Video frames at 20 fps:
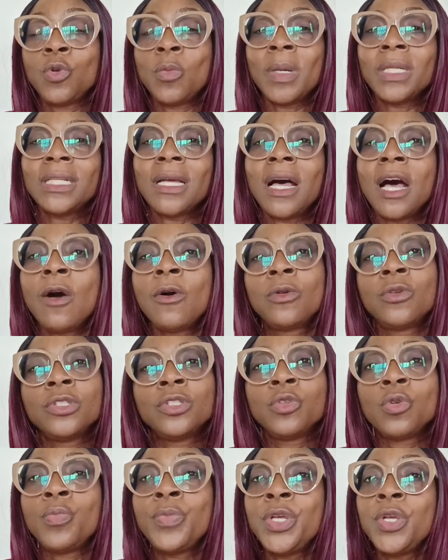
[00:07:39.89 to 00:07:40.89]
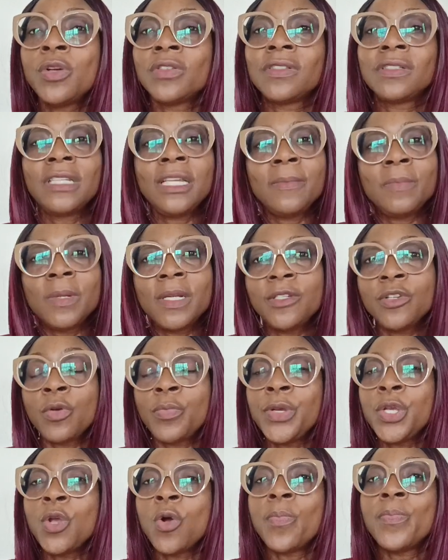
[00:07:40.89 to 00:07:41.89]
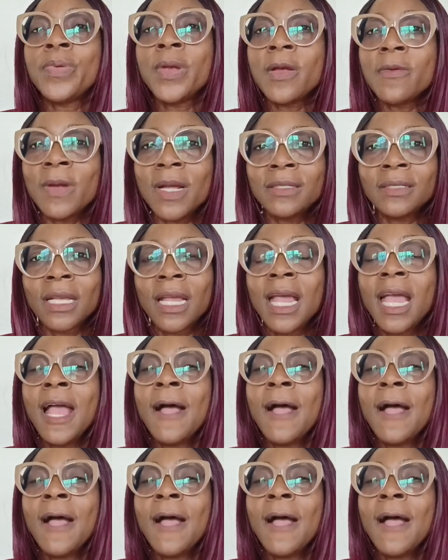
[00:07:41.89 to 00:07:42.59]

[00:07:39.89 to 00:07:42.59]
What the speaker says: No matter how close, it could be your sibling, it could be your parents,